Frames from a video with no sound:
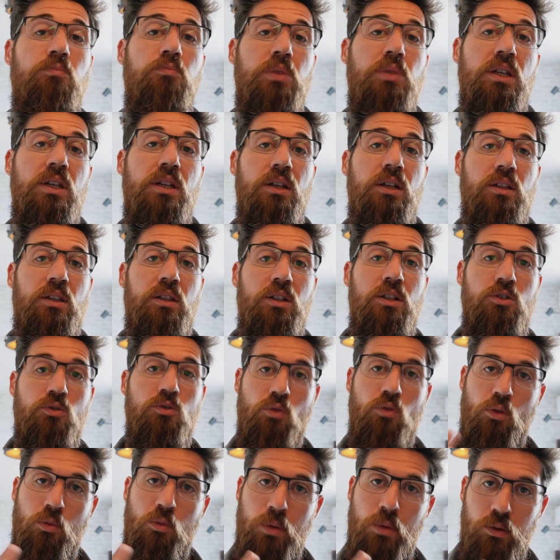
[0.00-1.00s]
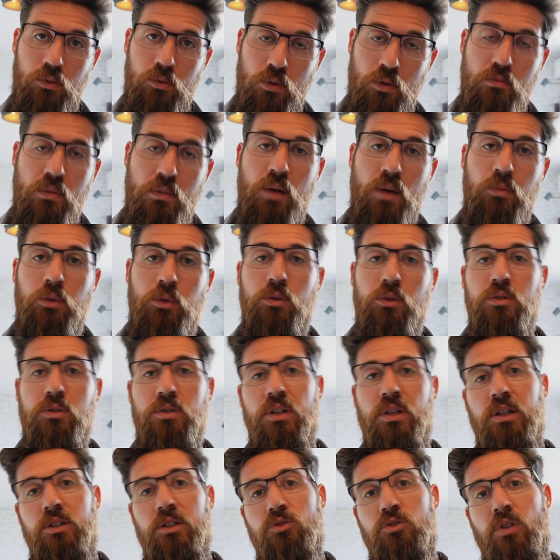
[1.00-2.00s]
being that your robot remembers
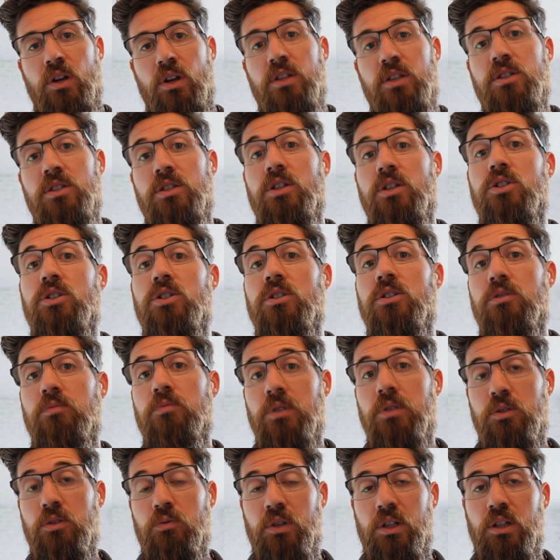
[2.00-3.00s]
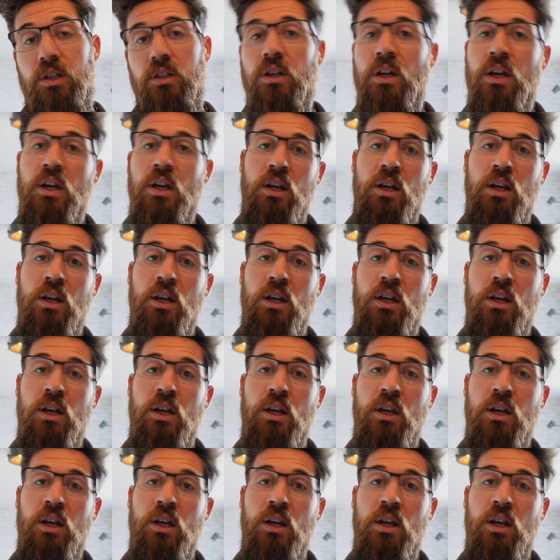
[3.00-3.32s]
and transitions between